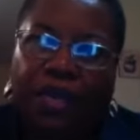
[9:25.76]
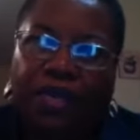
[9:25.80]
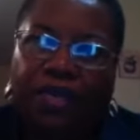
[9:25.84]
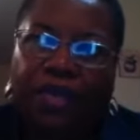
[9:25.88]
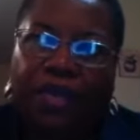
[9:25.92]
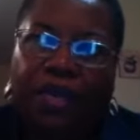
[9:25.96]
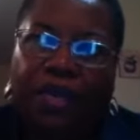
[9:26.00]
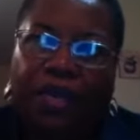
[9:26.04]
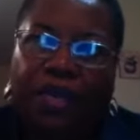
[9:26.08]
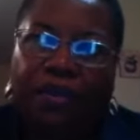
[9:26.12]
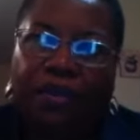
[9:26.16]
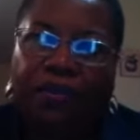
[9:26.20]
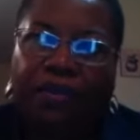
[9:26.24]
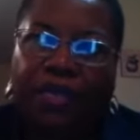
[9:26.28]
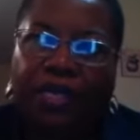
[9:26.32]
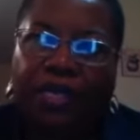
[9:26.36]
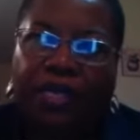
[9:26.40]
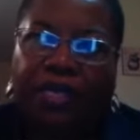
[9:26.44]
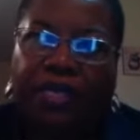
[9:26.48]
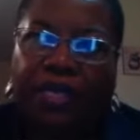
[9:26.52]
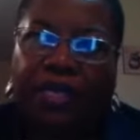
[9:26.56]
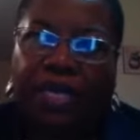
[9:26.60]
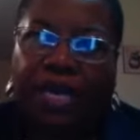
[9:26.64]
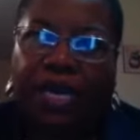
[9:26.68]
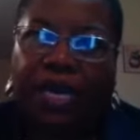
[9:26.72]
a lot of
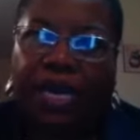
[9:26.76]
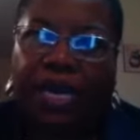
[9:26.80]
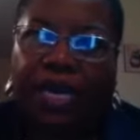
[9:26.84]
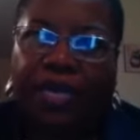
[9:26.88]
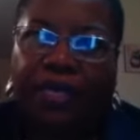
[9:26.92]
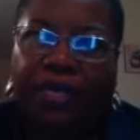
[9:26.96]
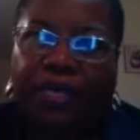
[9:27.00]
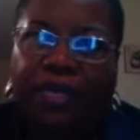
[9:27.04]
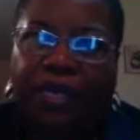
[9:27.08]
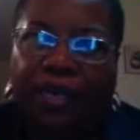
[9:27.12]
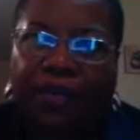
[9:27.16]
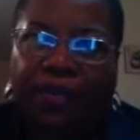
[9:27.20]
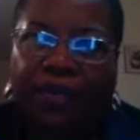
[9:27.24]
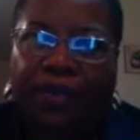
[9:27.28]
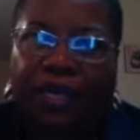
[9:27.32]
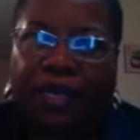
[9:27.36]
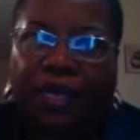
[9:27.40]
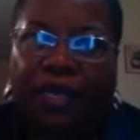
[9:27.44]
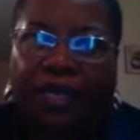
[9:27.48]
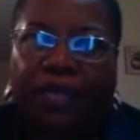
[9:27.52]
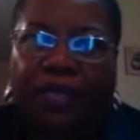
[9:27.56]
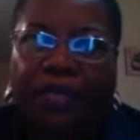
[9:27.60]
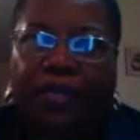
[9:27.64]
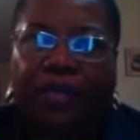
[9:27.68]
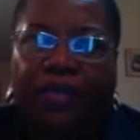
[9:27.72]
these
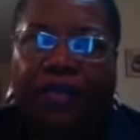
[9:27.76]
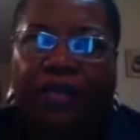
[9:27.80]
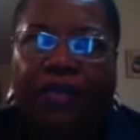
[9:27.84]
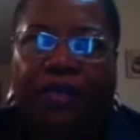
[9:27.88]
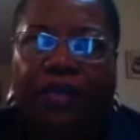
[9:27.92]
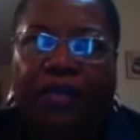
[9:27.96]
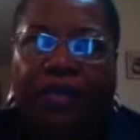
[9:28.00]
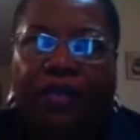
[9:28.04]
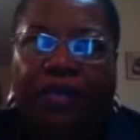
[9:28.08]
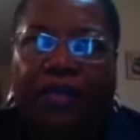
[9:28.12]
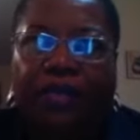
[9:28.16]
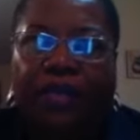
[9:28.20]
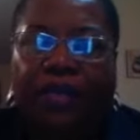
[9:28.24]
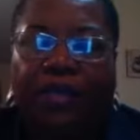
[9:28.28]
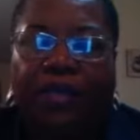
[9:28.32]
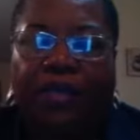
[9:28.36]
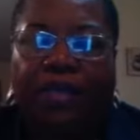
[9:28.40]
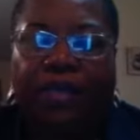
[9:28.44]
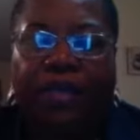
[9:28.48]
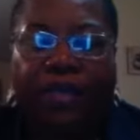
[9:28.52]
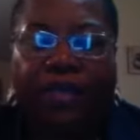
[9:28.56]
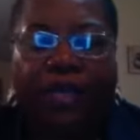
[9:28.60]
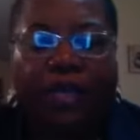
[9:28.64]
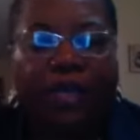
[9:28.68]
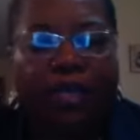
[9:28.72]
activities
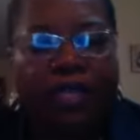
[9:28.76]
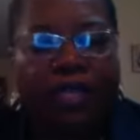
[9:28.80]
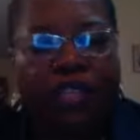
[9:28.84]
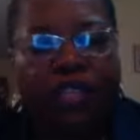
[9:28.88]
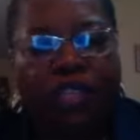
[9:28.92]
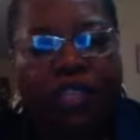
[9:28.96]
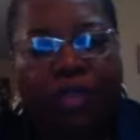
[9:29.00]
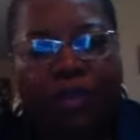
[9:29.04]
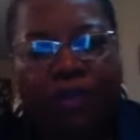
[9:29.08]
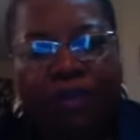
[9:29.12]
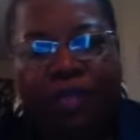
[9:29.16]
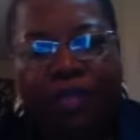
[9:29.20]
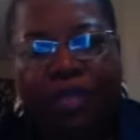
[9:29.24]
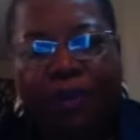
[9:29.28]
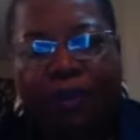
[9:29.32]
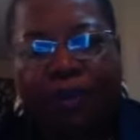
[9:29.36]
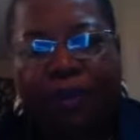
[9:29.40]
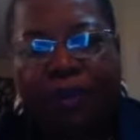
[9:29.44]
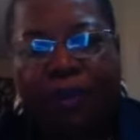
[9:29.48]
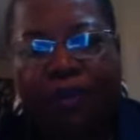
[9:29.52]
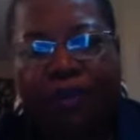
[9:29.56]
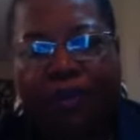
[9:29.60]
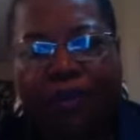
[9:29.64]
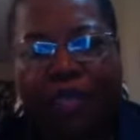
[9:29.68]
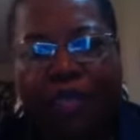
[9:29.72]
that suddenly shows
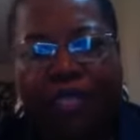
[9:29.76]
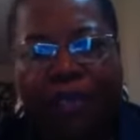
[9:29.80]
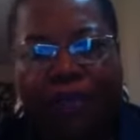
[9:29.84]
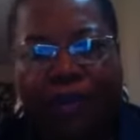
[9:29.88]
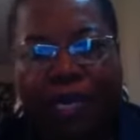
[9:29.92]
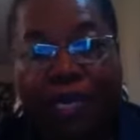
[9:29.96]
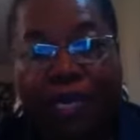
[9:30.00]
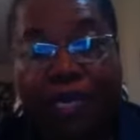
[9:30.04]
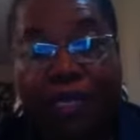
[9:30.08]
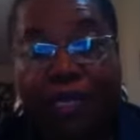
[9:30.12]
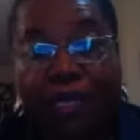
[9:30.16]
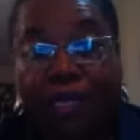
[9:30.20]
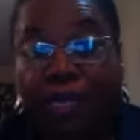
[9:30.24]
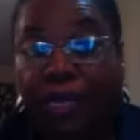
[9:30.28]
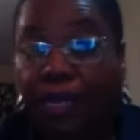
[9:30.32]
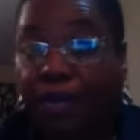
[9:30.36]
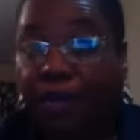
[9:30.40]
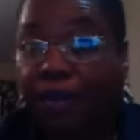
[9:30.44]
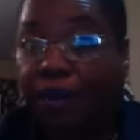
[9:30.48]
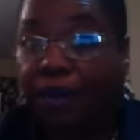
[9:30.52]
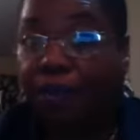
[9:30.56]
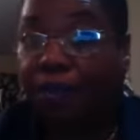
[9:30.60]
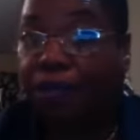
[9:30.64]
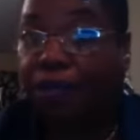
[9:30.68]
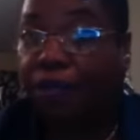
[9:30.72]
up in your space that
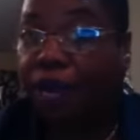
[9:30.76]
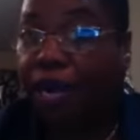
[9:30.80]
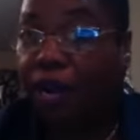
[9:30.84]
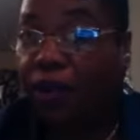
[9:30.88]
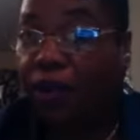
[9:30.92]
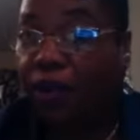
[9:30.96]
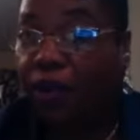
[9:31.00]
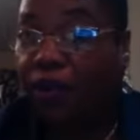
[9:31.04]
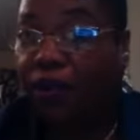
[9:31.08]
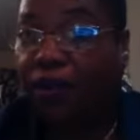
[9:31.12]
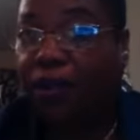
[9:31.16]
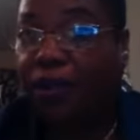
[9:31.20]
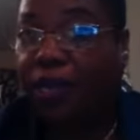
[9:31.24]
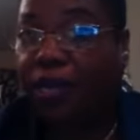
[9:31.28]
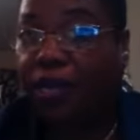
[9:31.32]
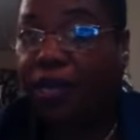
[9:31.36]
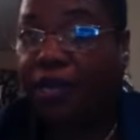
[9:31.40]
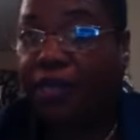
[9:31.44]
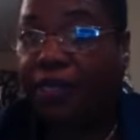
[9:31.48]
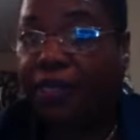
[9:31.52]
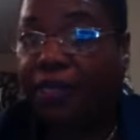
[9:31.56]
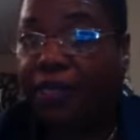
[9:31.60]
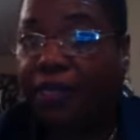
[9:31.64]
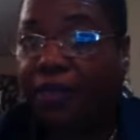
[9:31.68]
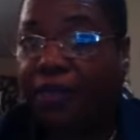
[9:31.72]
are
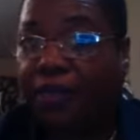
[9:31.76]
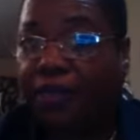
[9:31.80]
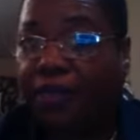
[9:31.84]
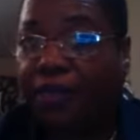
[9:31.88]
priorities,